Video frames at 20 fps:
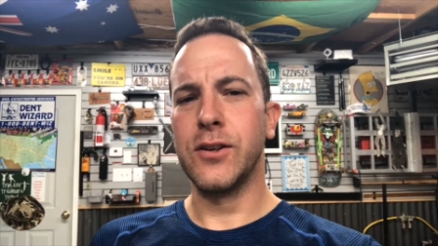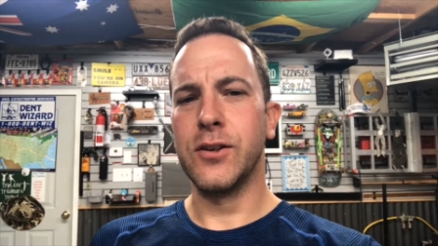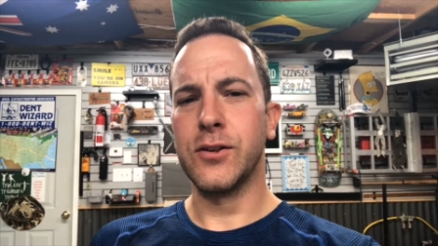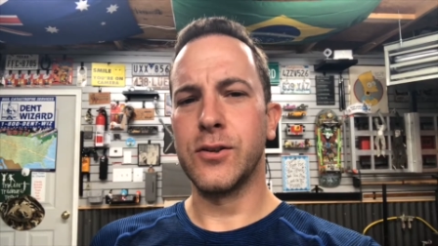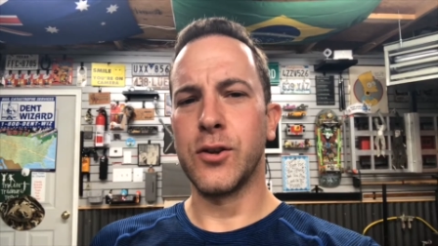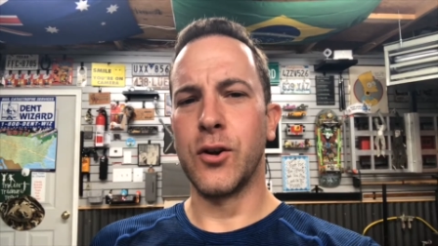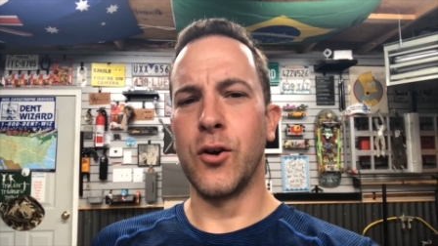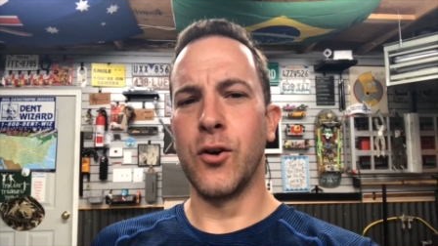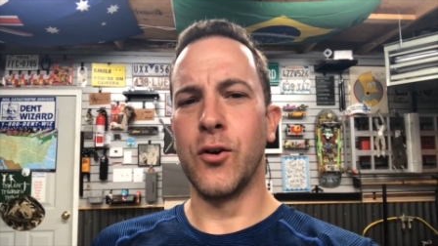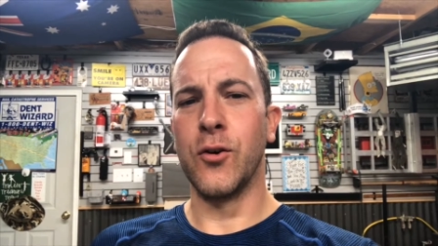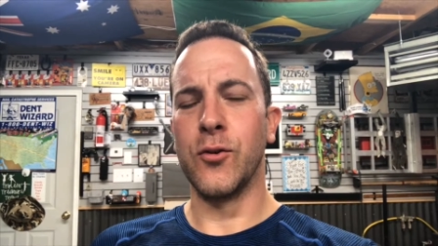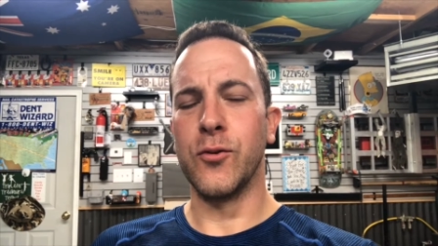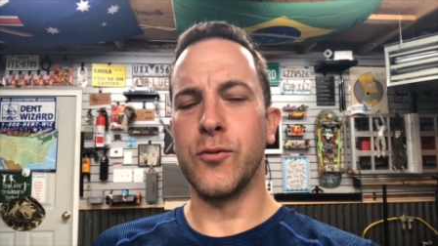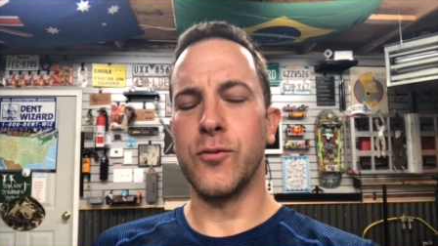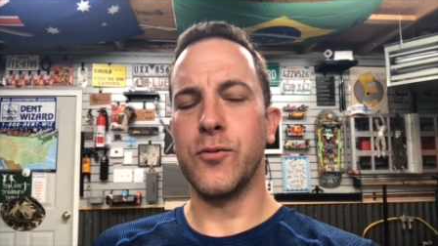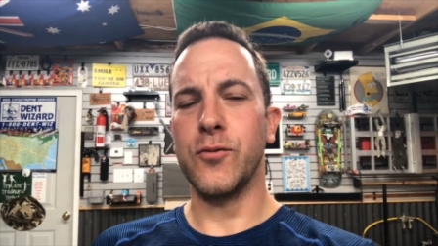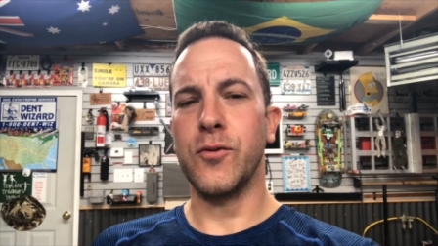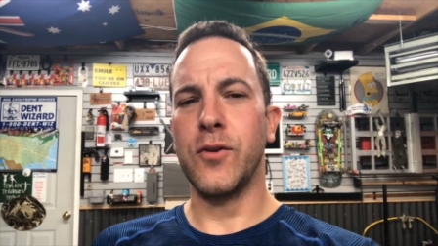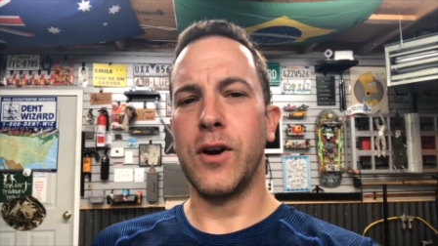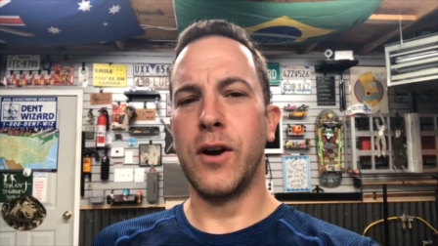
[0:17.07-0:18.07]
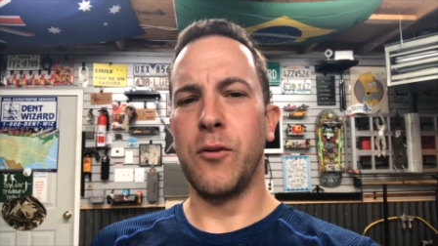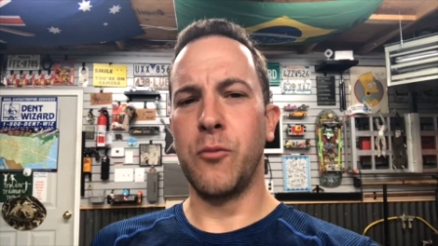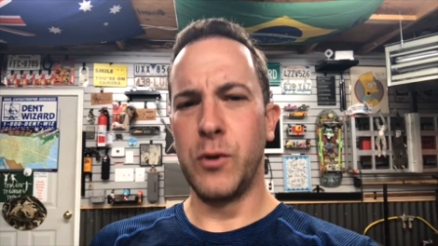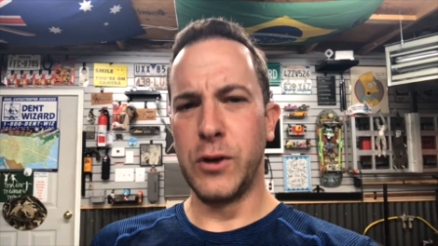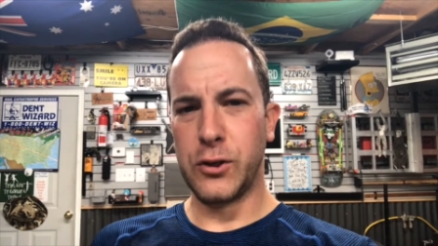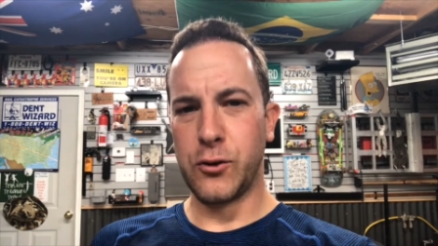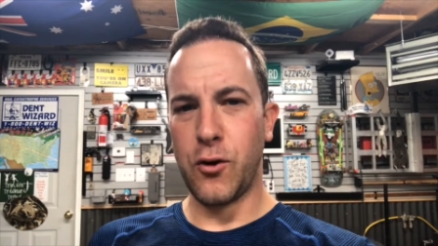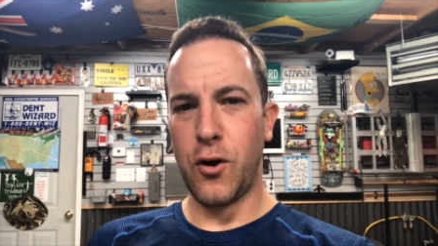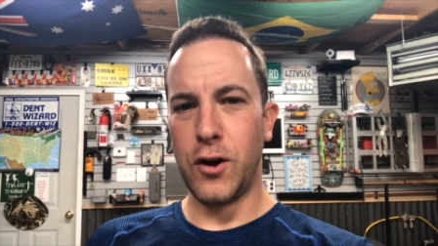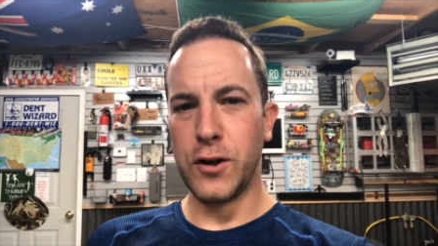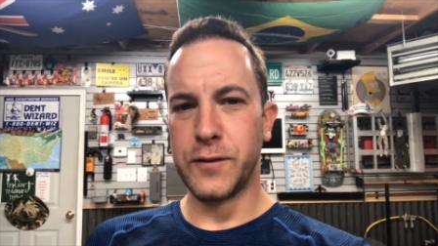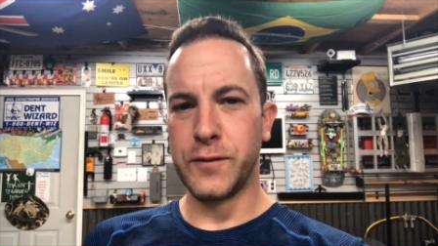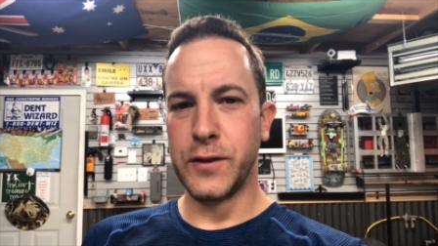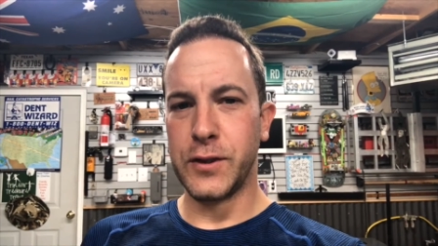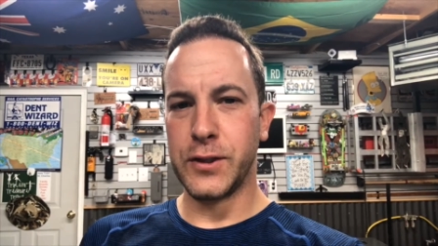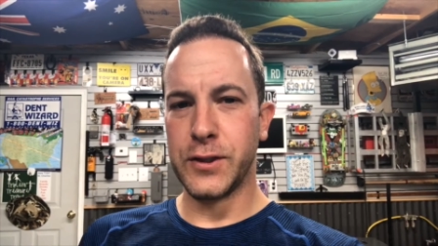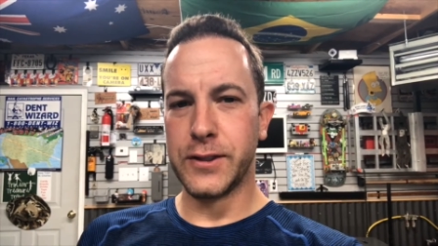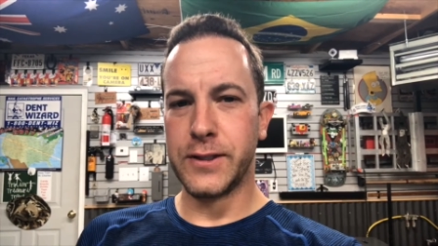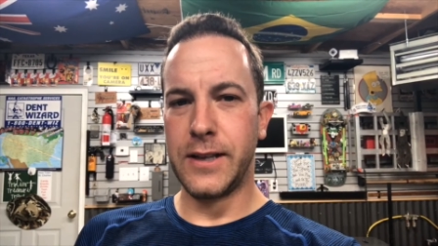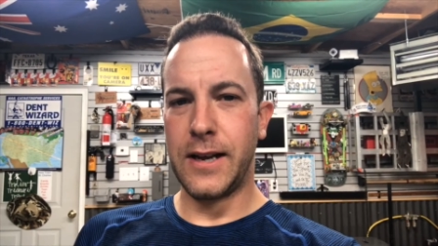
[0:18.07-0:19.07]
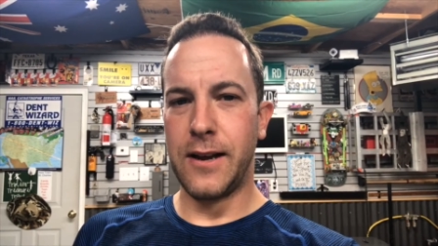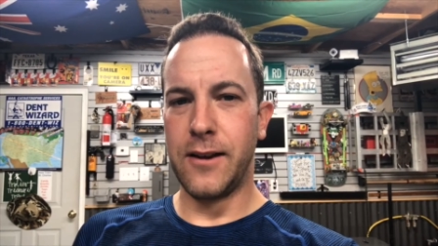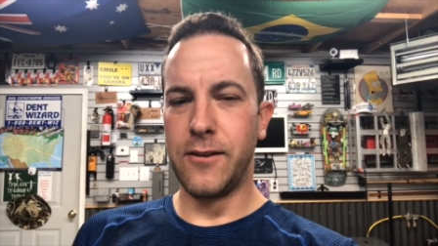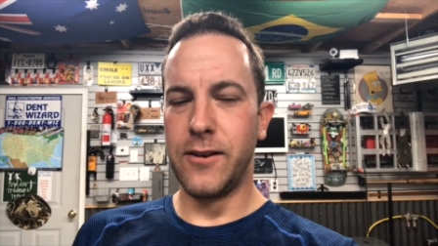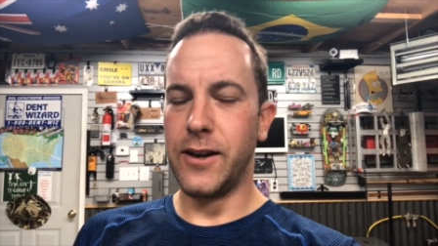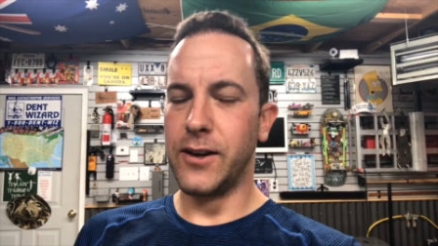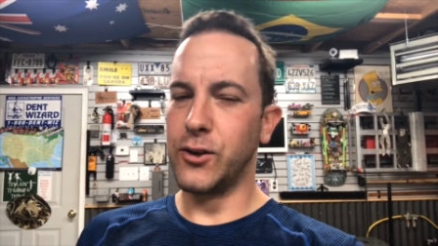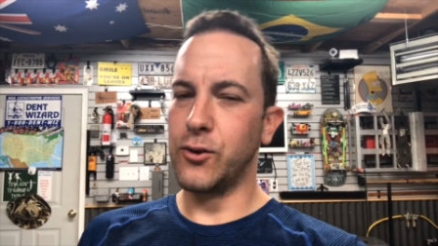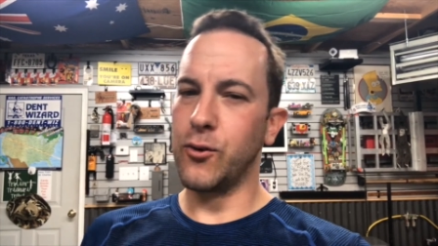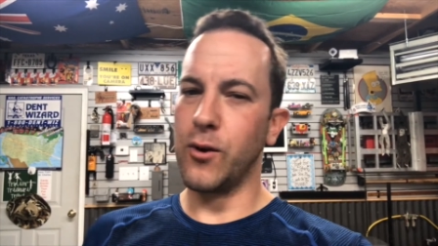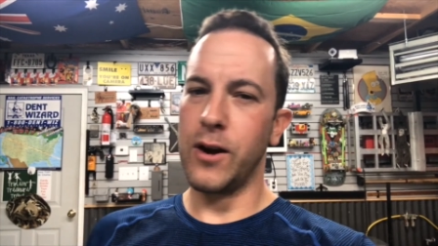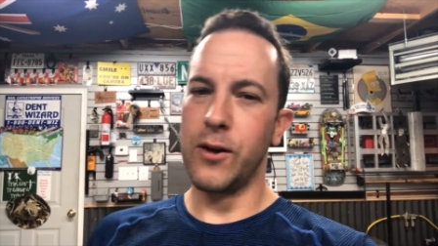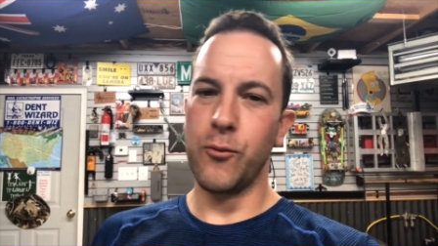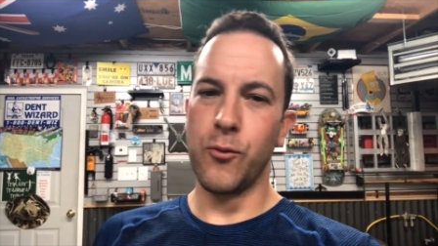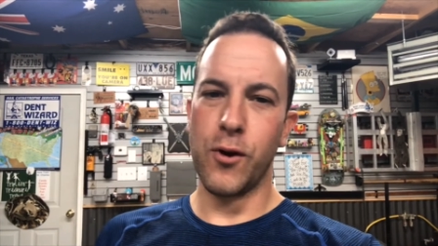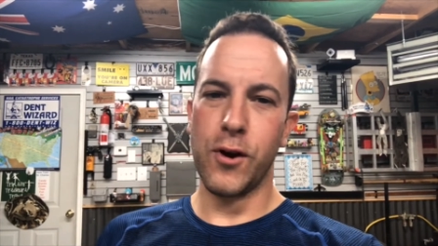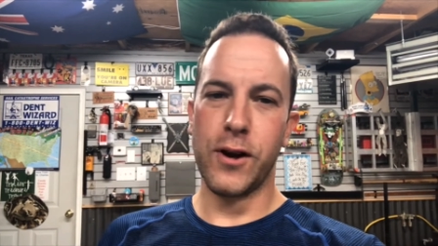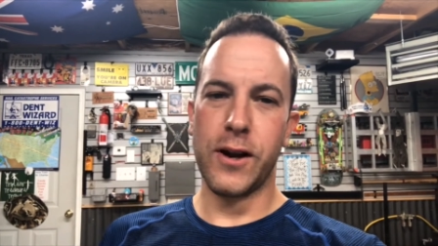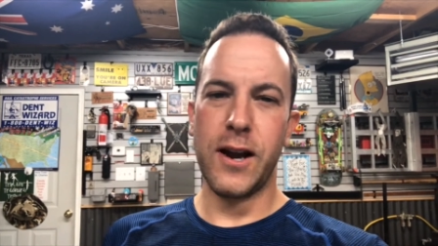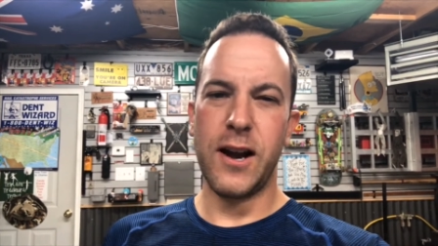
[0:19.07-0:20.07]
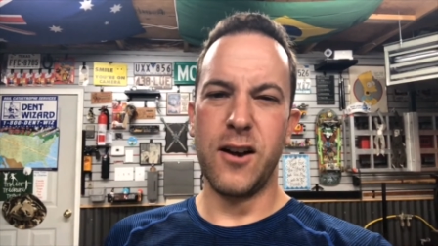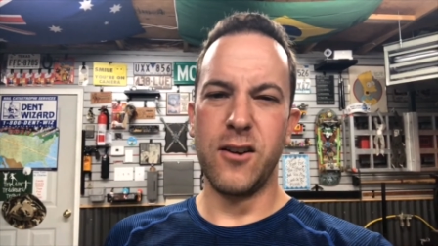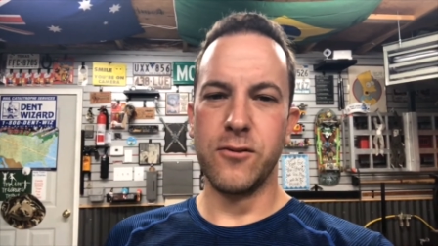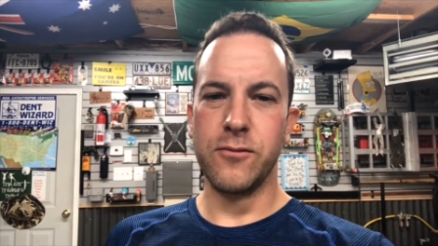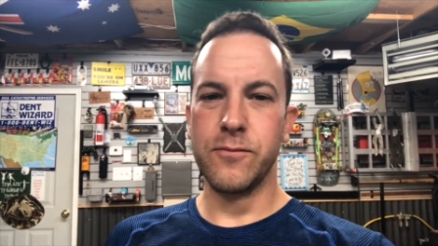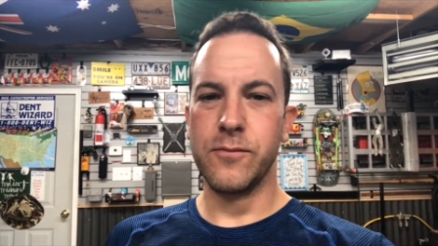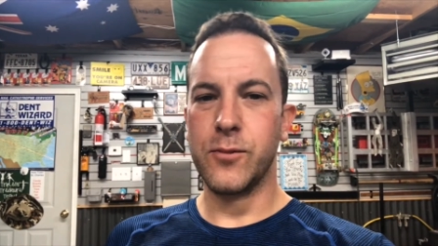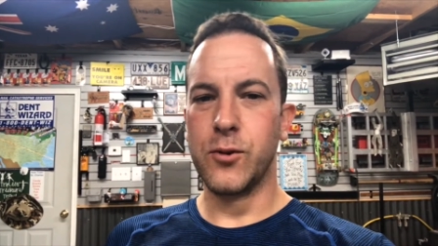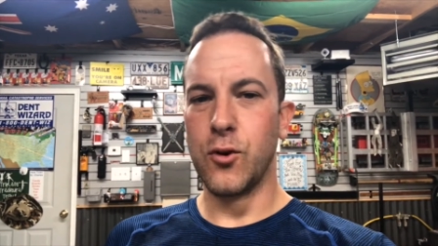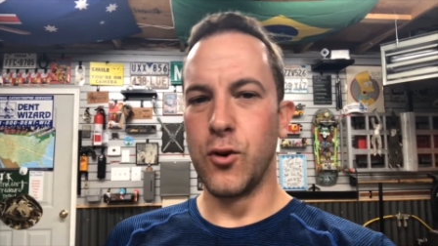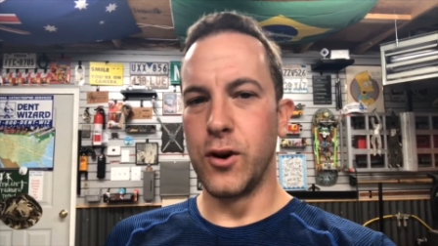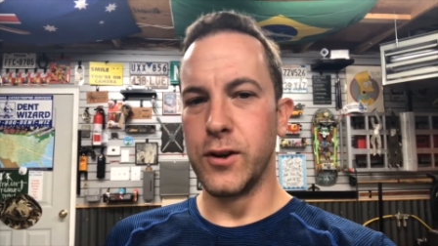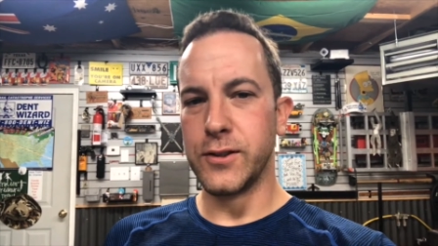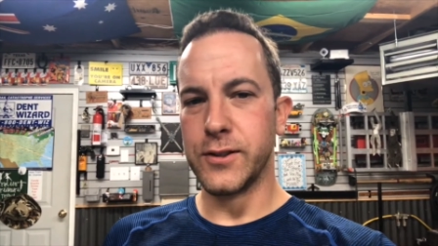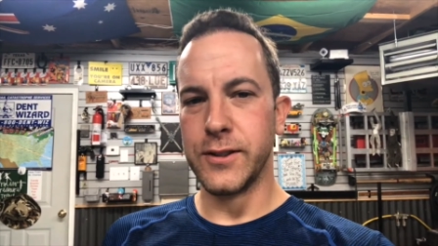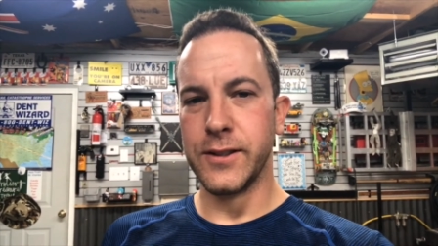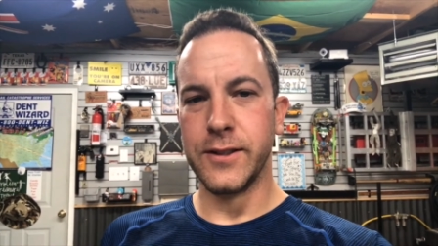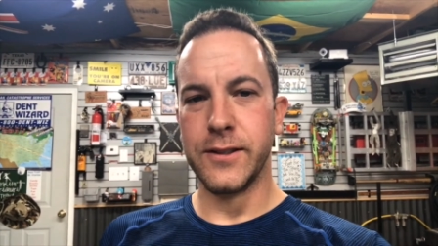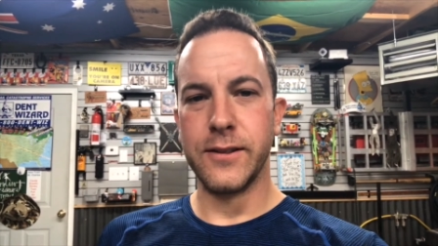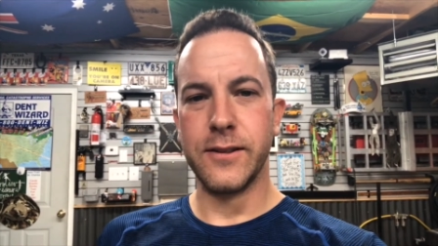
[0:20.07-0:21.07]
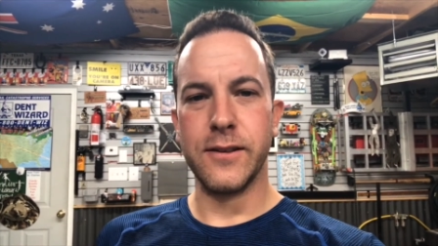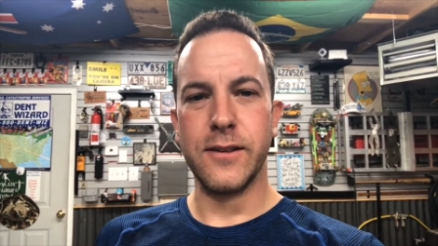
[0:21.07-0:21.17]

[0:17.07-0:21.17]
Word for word: So I went to CrossFit just now, had a great workout, crushed it,